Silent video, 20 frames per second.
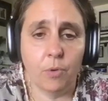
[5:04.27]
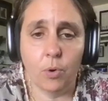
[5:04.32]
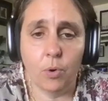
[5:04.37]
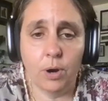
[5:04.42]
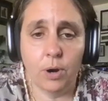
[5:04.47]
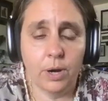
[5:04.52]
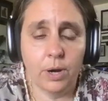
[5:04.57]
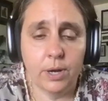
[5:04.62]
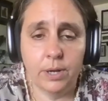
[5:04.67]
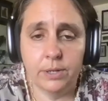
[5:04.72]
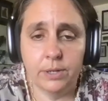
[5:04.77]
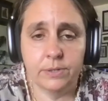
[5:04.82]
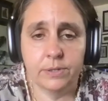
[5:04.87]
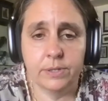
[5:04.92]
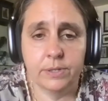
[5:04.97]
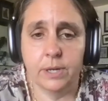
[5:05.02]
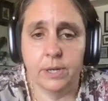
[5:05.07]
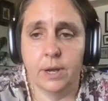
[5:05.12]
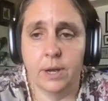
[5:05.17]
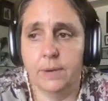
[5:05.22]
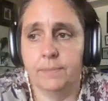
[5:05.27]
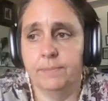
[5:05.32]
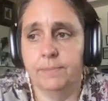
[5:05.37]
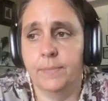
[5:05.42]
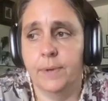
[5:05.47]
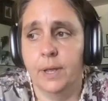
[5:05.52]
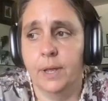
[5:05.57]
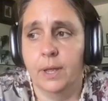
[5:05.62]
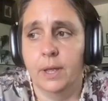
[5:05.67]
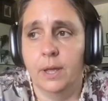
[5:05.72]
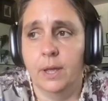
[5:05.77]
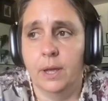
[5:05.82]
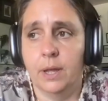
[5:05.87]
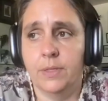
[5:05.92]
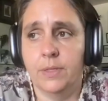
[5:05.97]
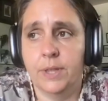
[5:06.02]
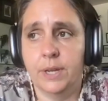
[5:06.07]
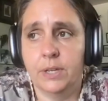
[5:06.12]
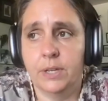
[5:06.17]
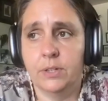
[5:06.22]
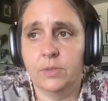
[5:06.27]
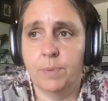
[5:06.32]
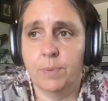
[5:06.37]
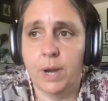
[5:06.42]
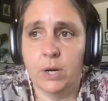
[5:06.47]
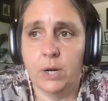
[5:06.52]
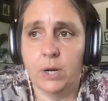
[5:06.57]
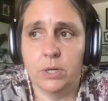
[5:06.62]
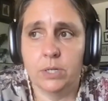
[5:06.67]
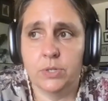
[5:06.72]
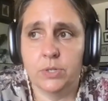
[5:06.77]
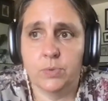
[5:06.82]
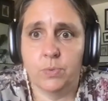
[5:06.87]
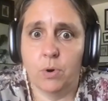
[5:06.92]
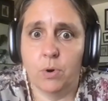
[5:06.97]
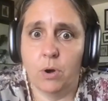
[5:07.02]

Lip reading: the forest. I think as parents,